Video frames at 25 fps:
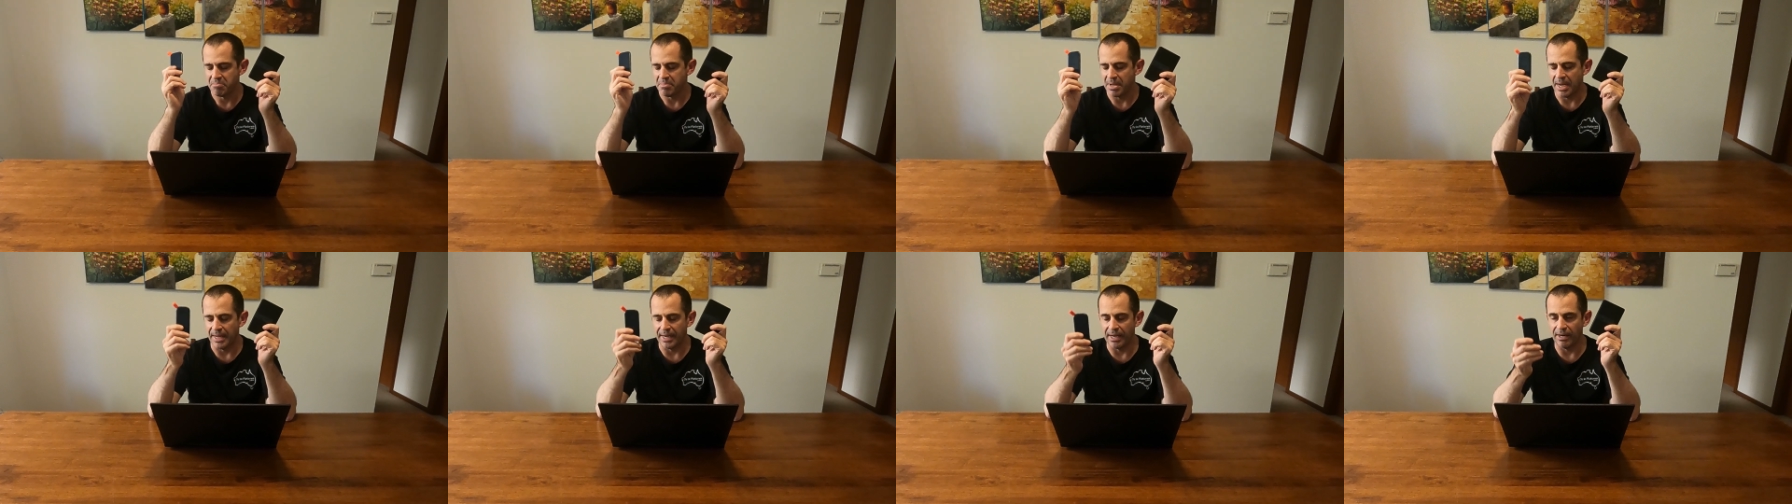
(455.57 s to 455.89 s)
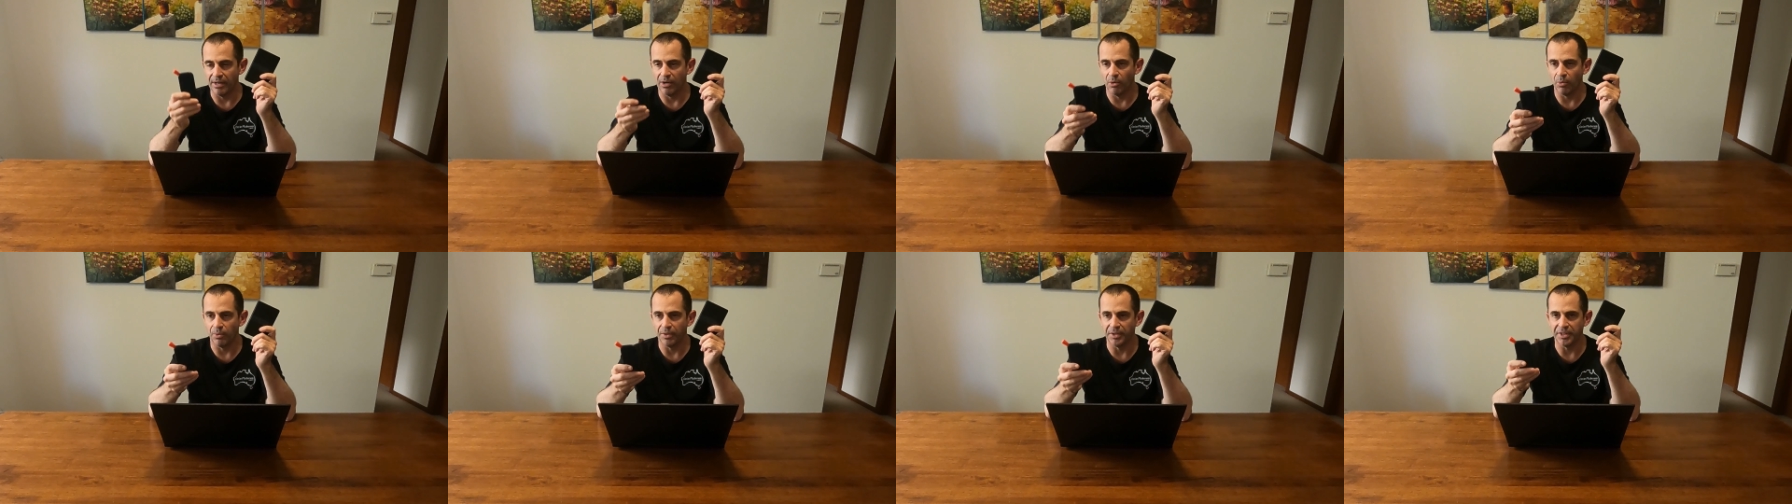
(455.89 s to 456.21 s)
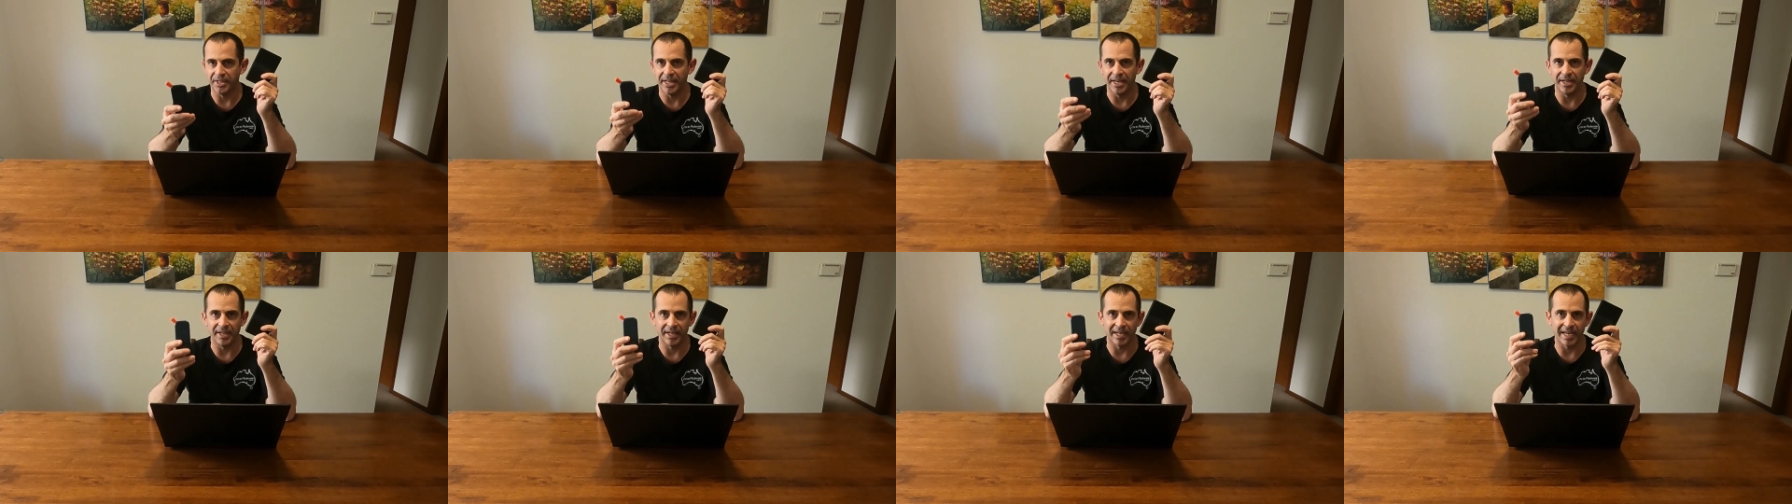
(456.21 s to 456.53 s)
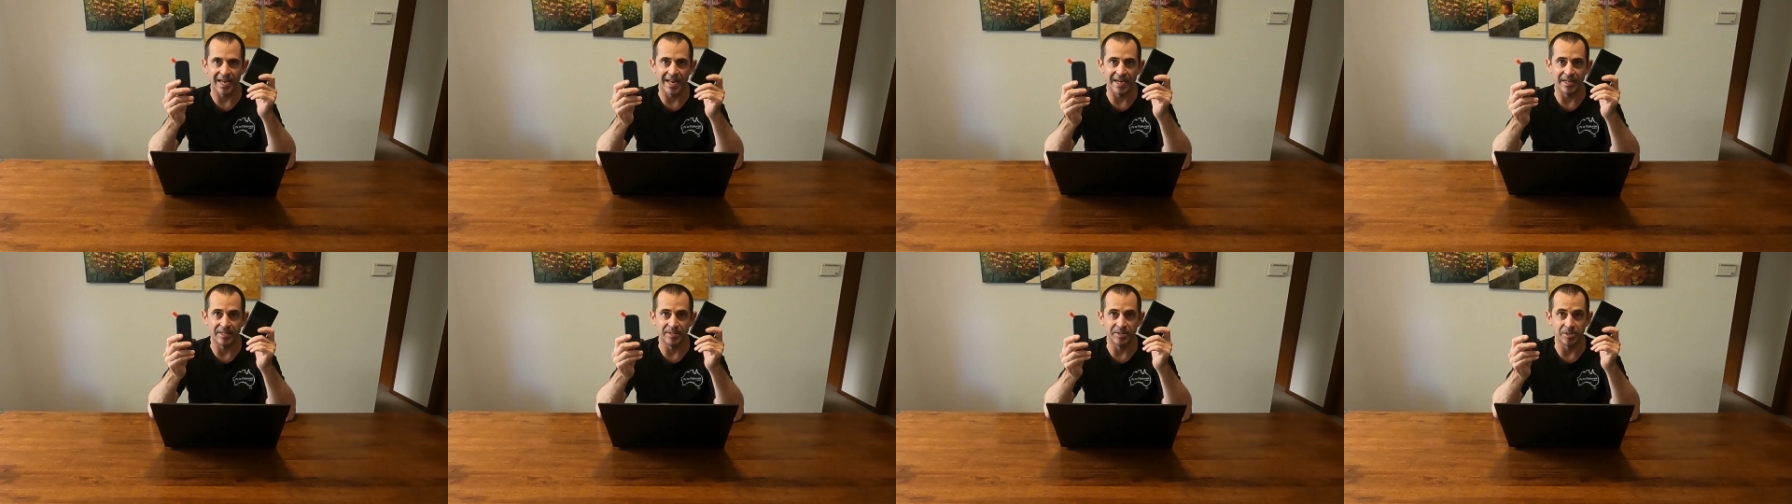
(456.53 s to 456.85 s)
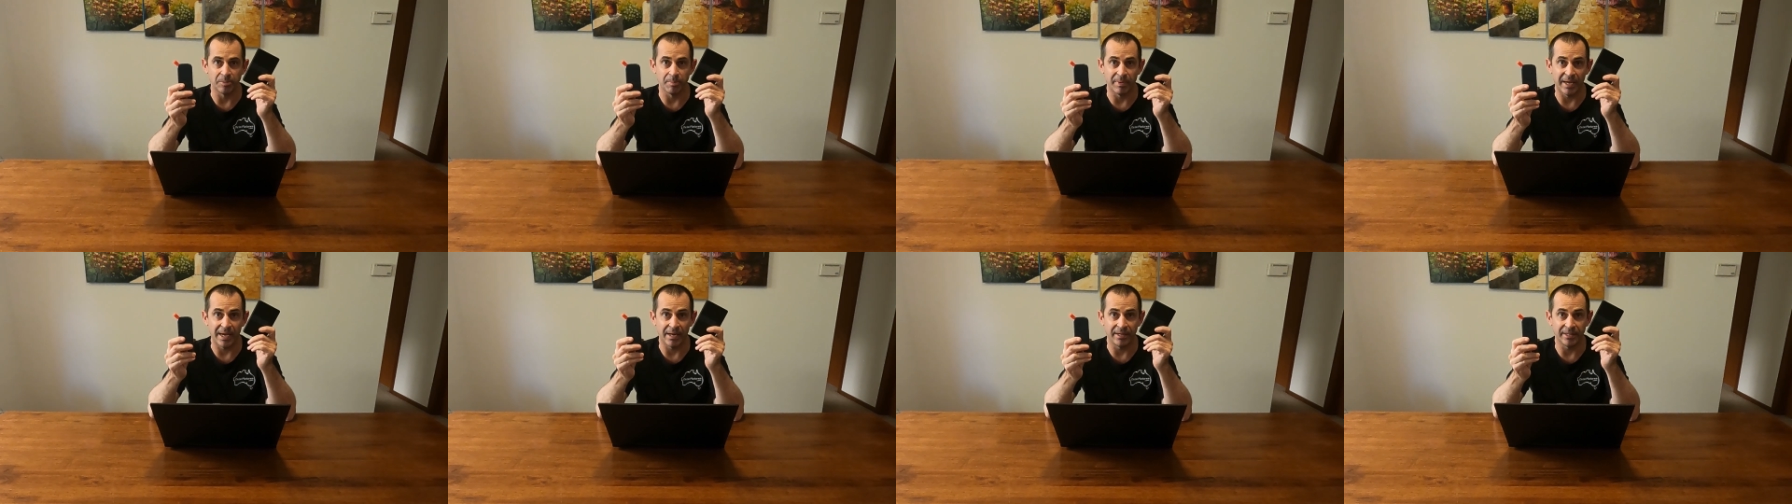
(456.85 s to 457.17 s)
I don't know all the technicalities
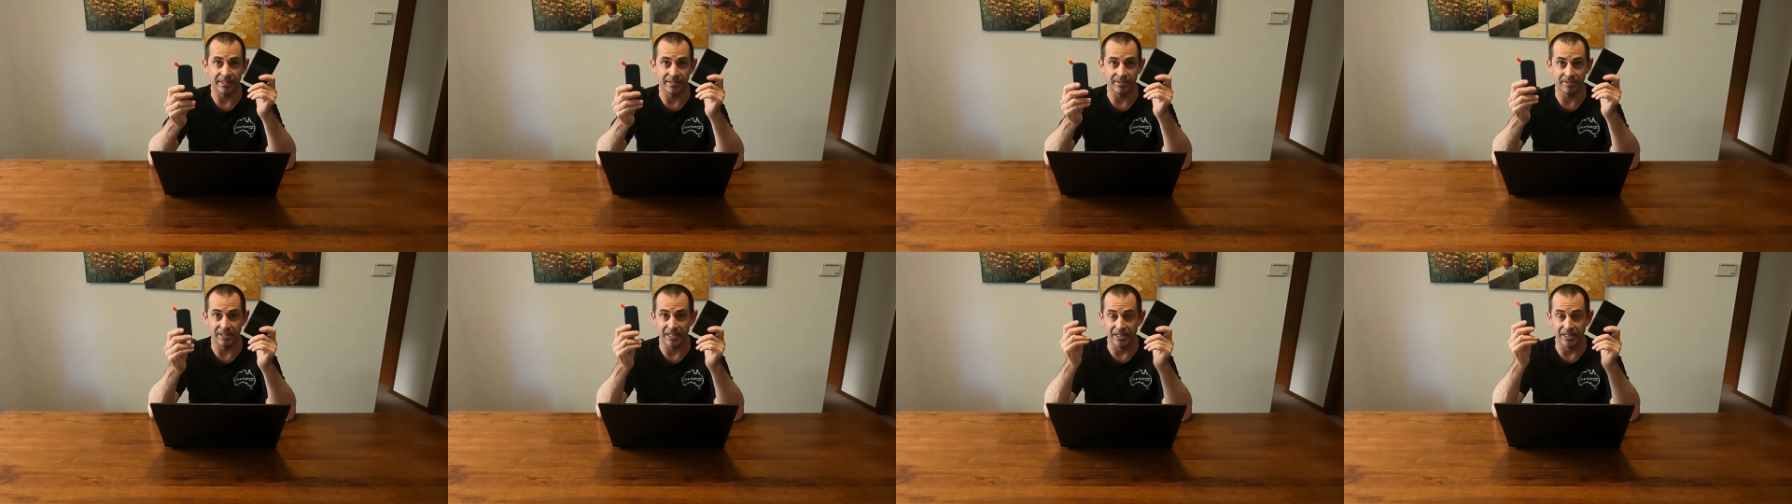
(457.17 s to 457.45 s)
about it,